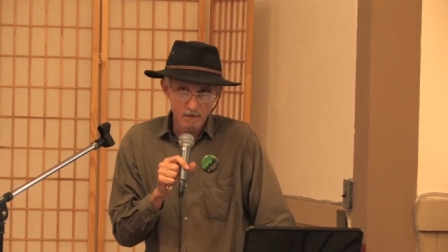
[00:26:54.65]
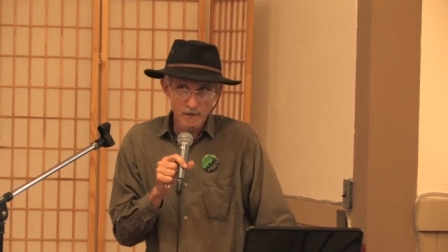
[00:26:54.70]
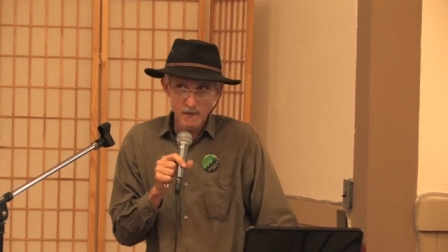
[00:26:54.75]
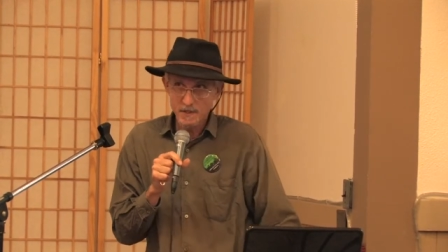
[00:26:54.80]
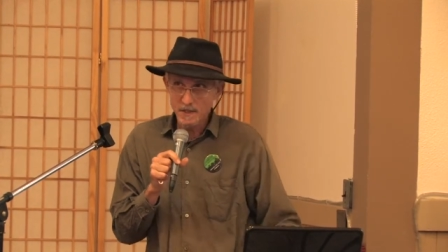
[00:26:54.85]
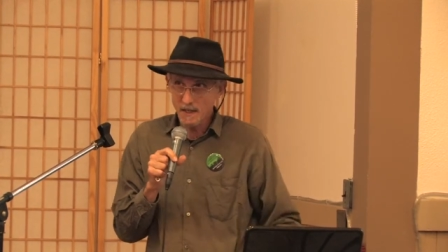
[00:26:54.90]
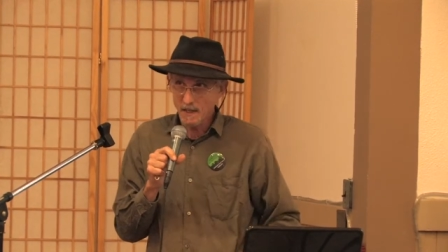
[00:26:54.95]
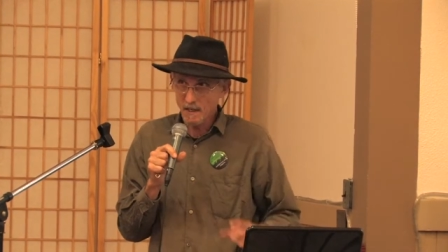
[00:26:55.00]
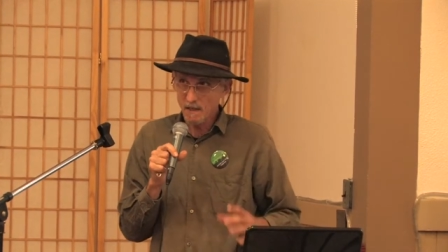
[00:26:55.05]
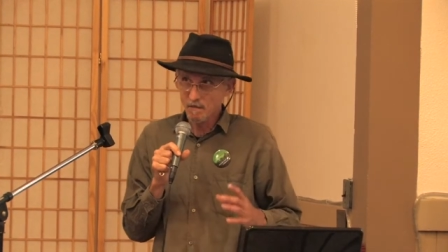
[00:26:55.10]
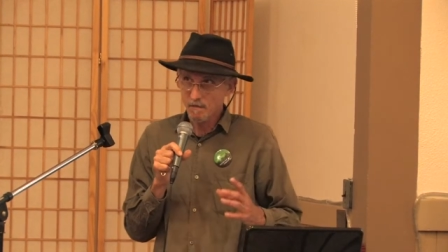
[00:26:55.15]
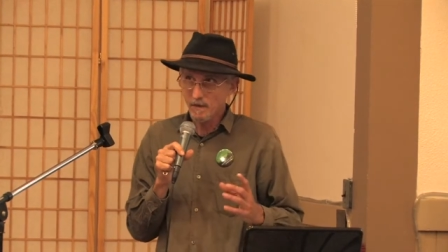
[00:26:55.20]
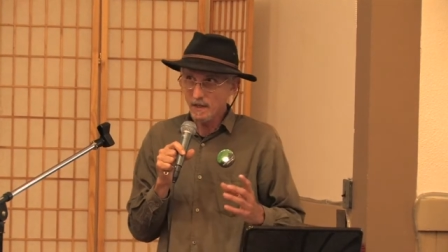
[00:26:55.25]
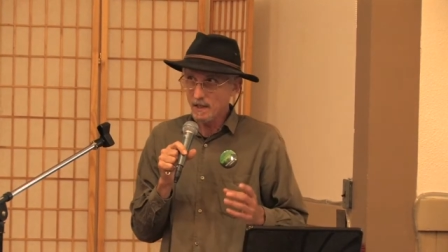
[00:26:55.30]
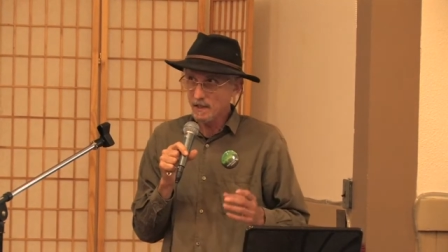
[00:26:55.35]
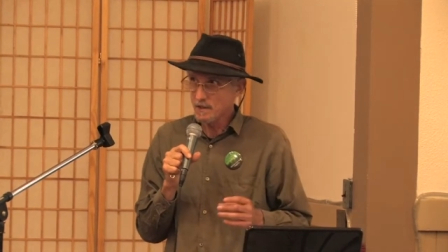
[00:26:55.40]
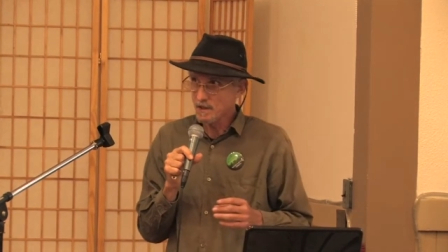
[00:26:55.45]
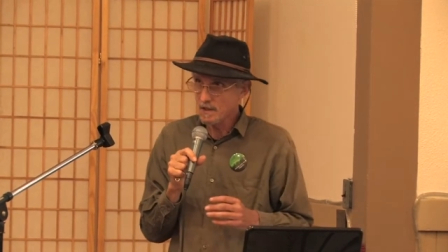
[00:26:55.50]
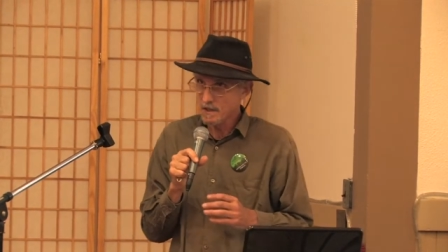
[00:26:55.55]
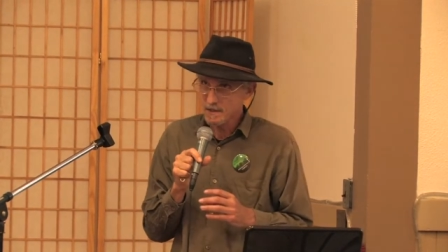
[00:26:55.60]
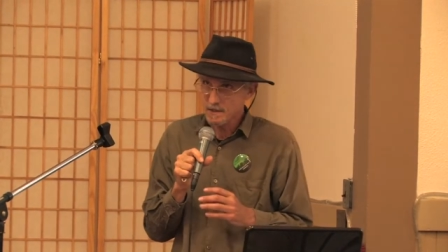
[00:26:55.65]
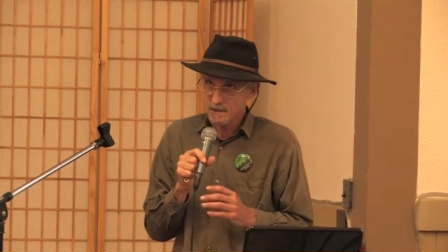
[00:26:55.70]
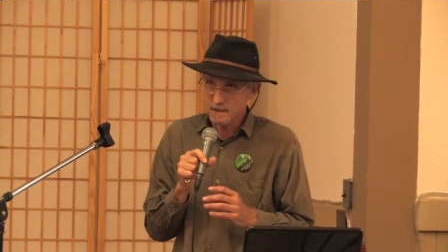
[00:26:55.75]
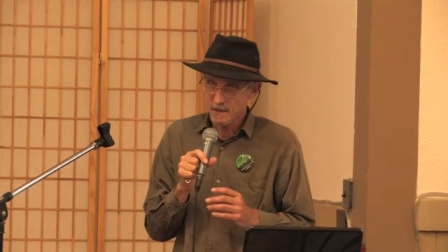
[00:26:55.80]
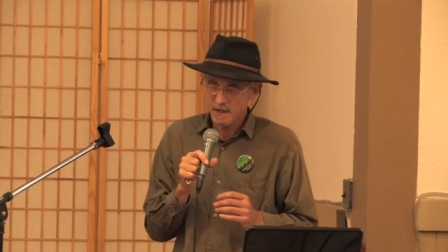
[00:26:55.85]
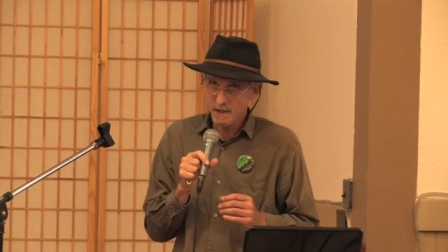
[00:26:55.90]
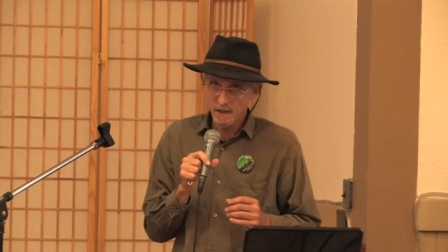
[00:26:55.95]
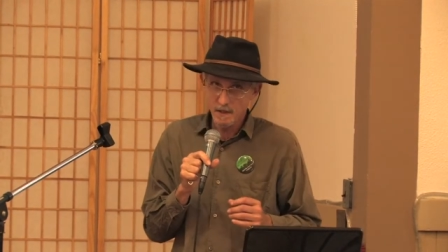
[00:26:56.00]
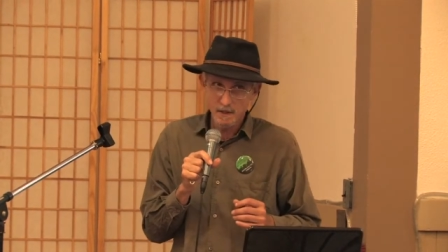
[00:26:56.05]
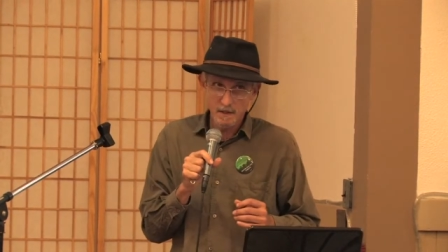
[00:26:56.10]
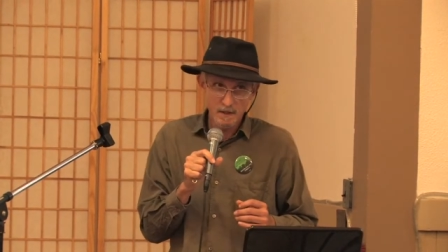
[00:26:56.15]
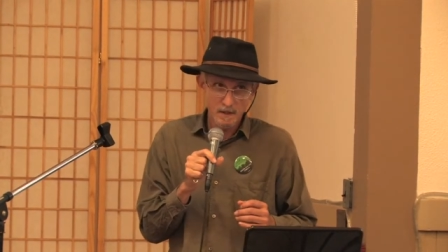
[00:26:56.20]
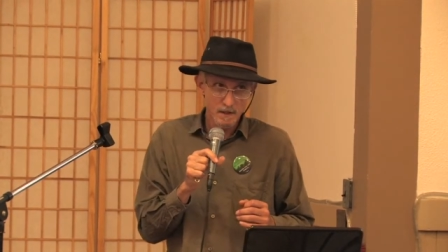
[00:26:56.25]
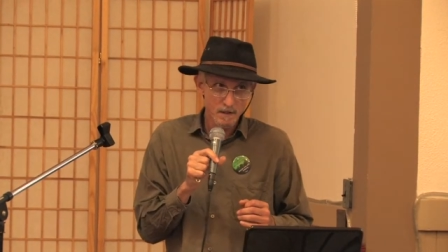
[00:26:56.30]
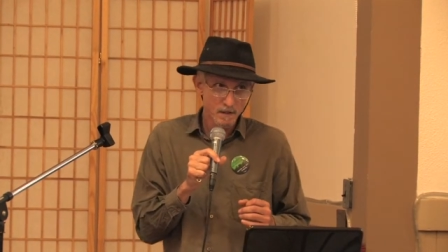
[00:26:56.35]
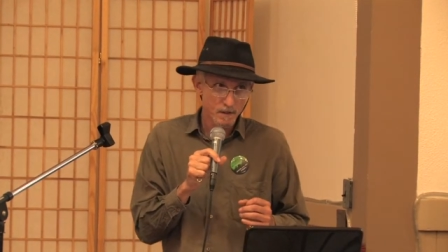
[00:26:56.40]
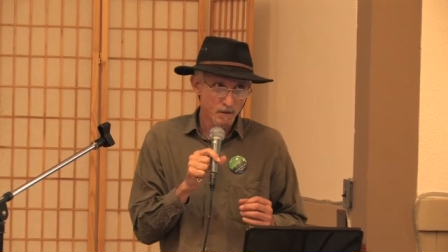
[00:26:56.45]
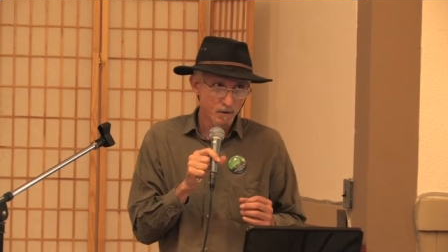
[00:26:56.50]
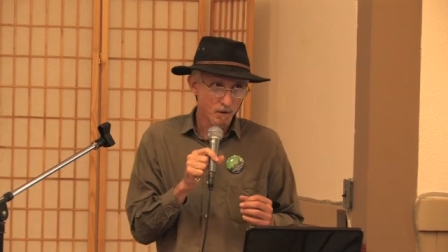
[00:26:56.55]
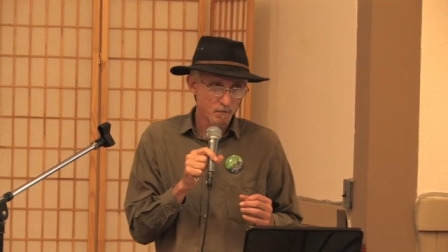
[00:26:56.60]
if there's any invasionists here
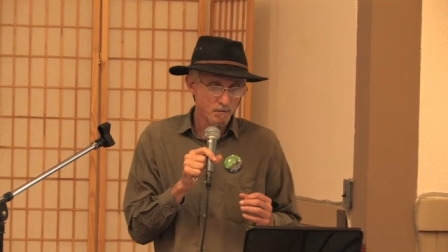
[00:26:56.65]
who